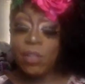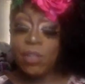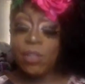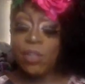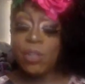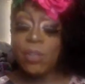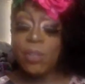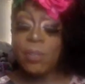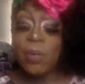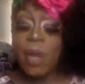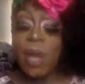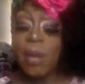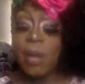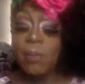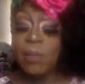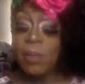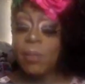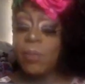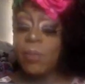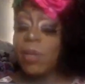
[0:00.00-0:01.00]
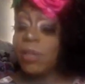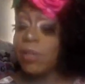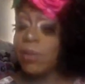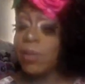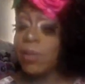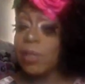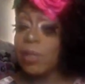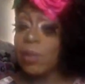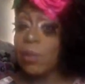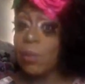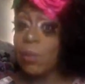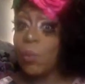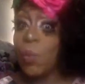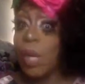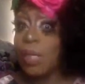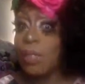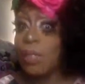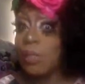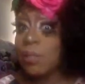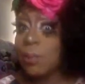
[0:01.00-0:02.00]
You're probably wondering
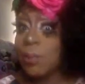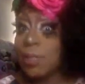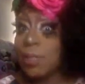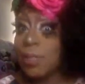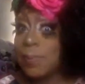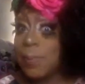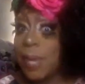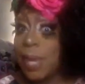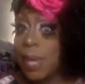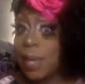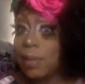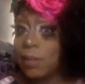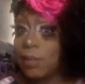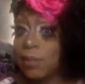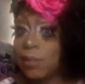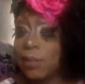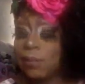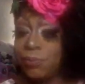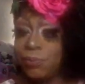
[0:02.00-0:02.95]
what to expect.